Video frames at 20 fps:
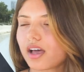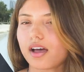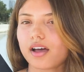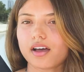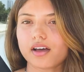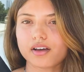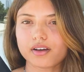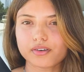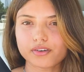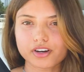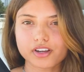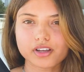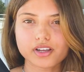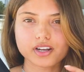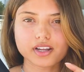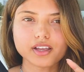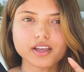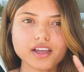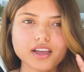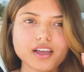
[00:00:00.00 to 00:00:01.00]
We're
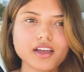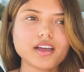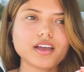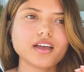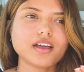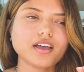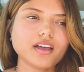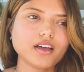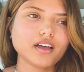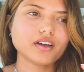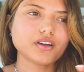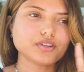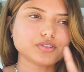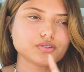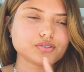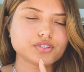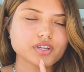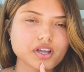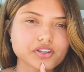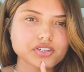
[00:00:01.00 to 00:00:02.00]
gonna go
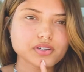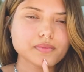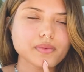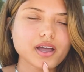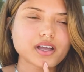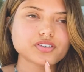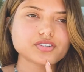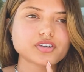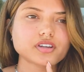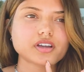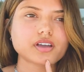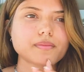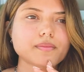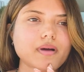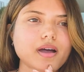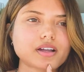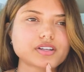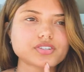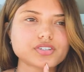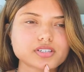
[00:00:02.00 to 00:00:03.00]
to Chacha Matcha, get
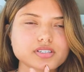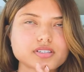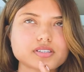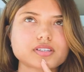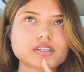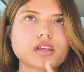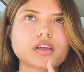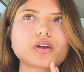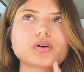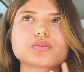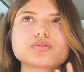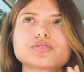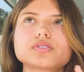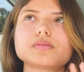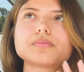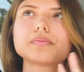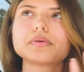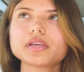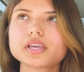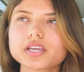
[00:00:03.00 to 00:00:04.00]
matchas, and then go to
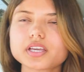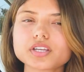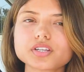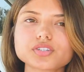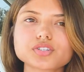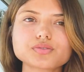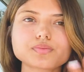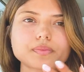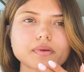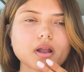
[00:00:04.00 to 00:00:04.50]
the beach,